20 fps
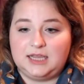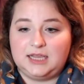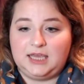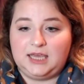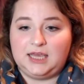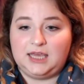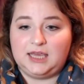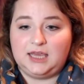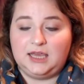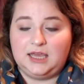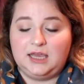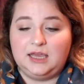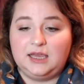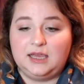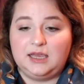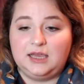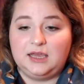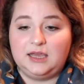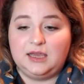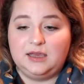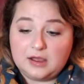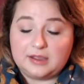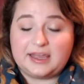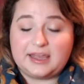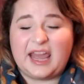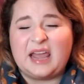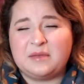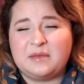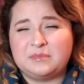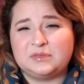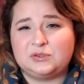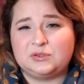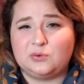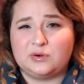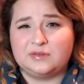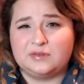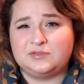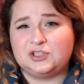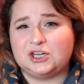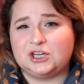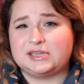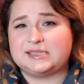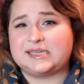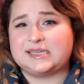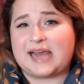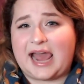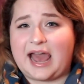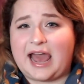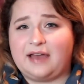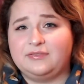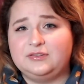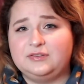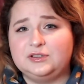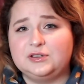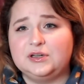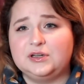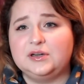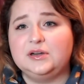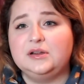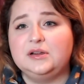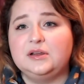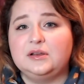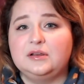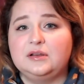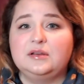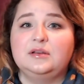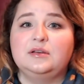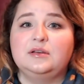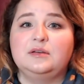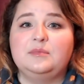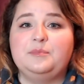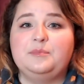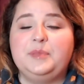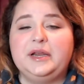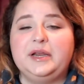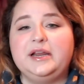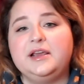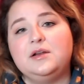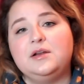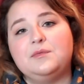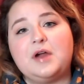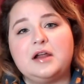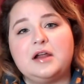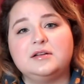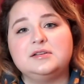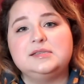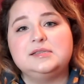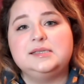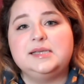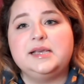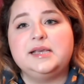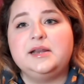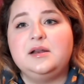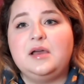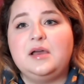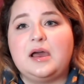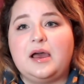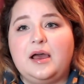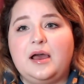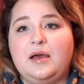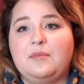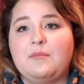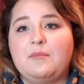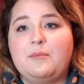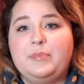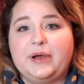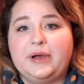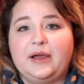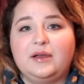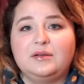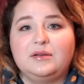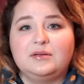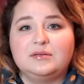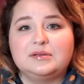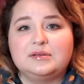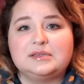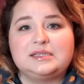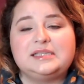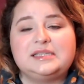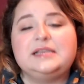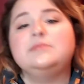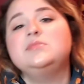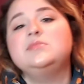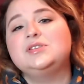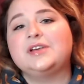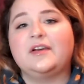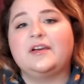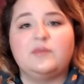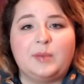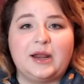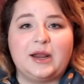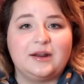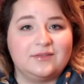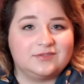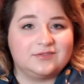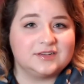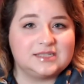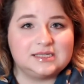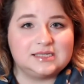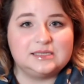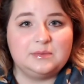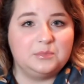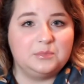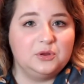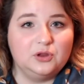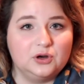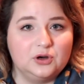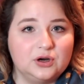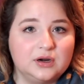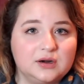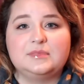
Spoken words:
he came sort of just after Binney and Ronaldson, but seems to have been of a similar